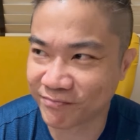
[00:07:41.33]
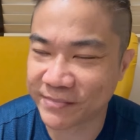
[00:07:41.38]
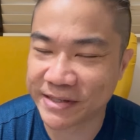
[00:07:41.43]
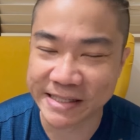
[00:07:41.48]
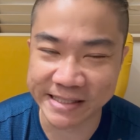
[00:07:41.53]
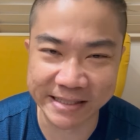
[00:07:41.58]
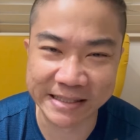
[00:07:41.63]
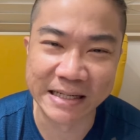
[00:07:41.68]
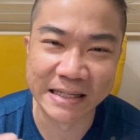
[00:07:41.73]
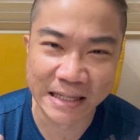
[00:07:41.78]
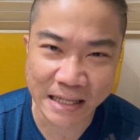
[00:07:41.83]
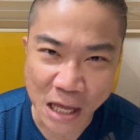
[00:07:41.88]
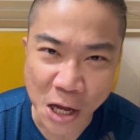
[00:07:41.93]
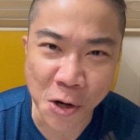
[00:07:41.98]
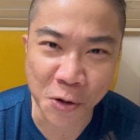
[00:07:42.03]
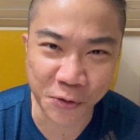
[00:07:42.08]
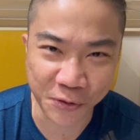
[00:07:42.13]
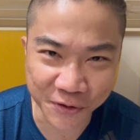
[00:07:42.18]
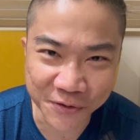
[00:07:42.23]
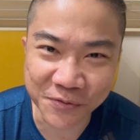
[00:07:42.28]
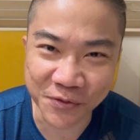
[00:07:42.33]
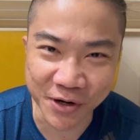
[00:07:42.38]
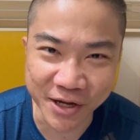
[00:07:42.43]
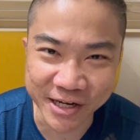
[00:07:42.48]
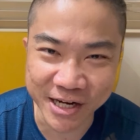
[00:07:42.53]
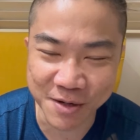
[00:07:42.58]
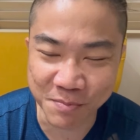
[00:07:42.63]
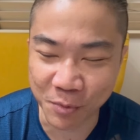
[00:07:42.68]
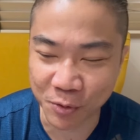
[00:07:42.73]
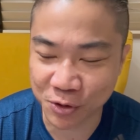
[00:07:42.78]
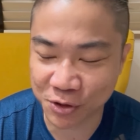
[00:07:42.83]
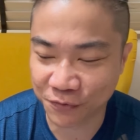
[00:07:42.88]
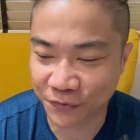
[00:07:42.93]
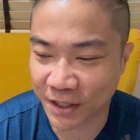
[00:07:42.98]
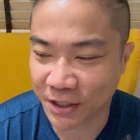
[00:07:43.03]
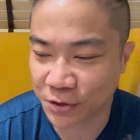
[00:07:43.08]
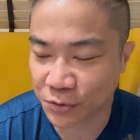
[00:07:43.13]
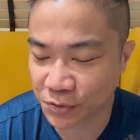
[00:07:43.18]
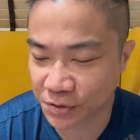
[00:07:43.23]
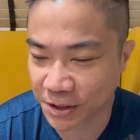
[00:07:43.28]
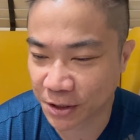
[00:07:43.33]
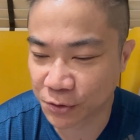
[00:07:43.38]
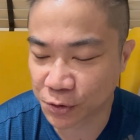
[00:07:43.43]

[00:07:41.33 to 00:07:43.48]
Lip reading: isn't allowed, right, at most venues now.